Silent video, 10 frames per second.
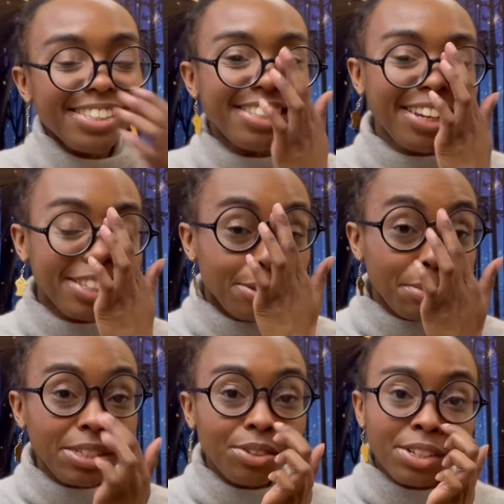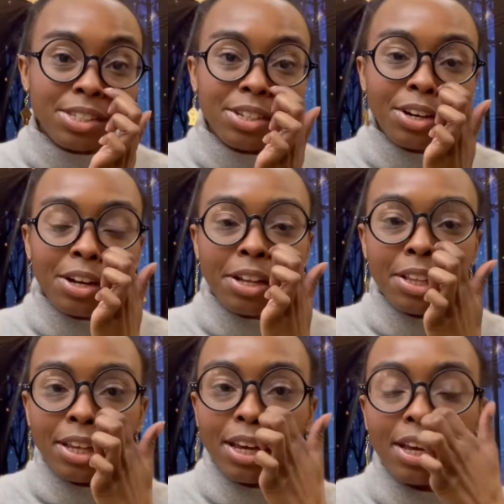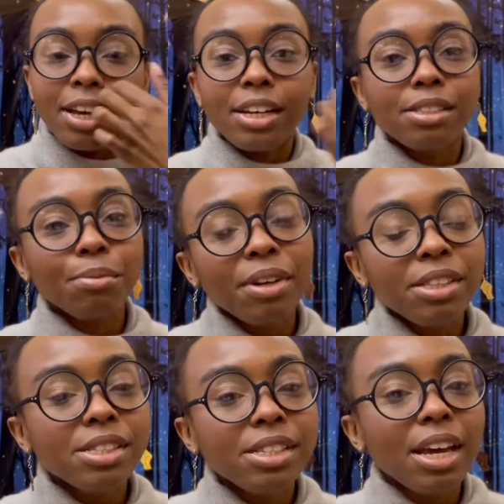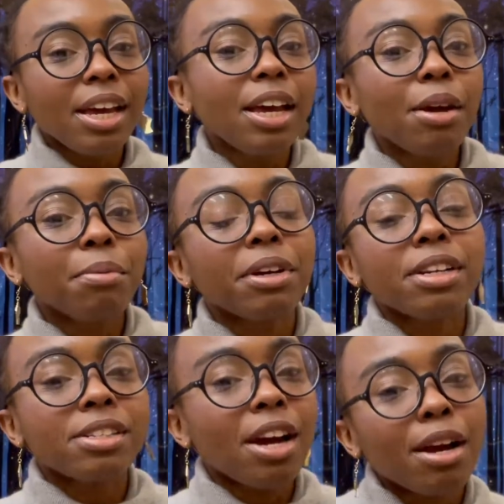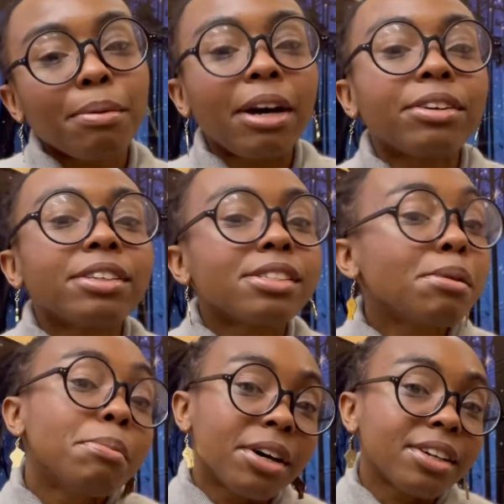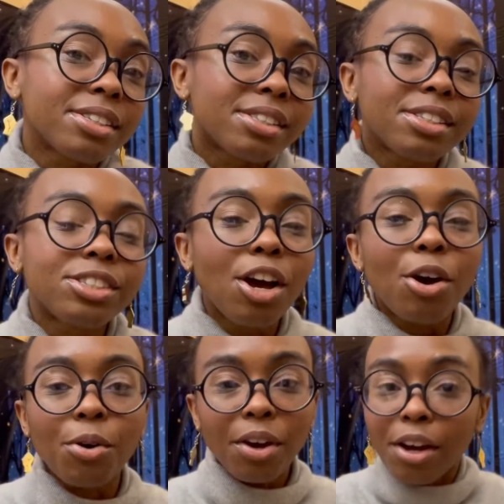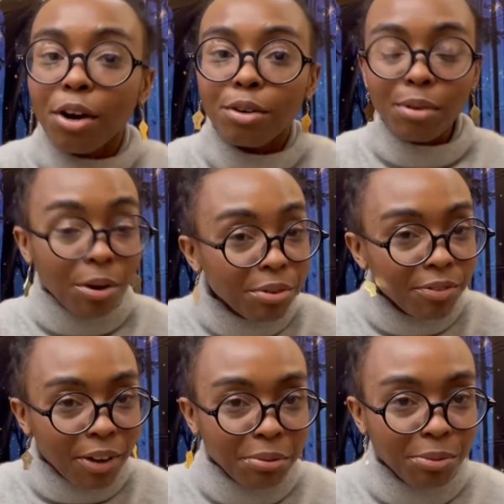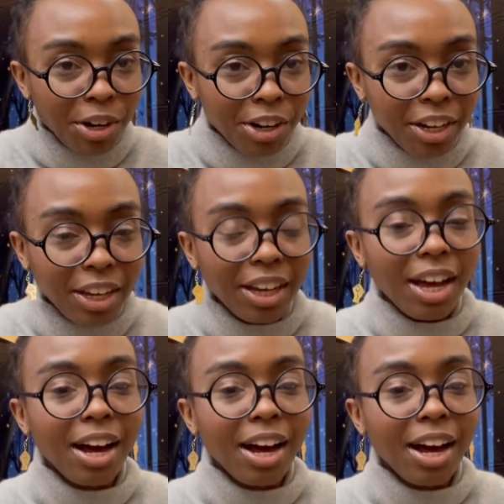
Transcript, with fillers: It's Miss Crystal. It's Wednesday. We're gonna talk about some books. So, welcome to February.